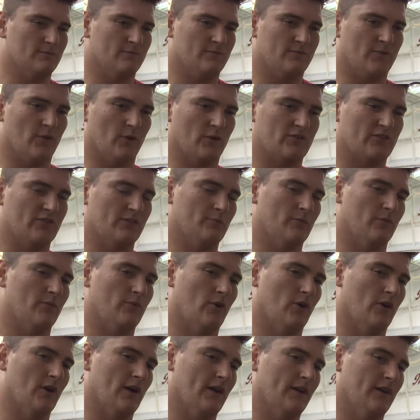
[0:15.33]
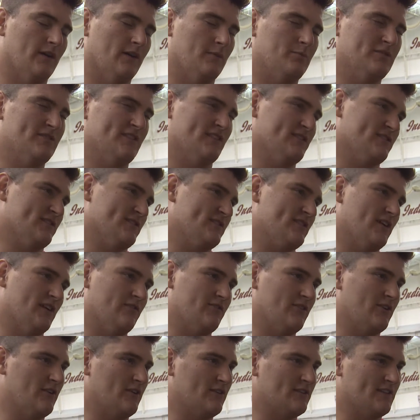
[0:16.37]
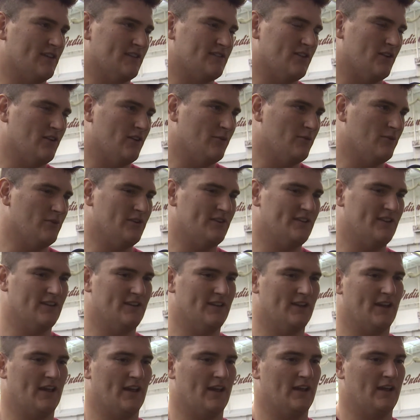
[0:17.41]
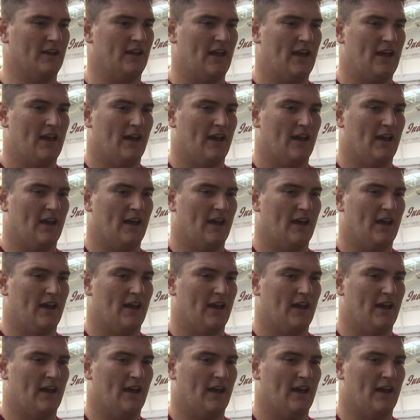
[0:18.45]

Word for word: focusing more on uh, position stuff, you know, because that's all I really did today.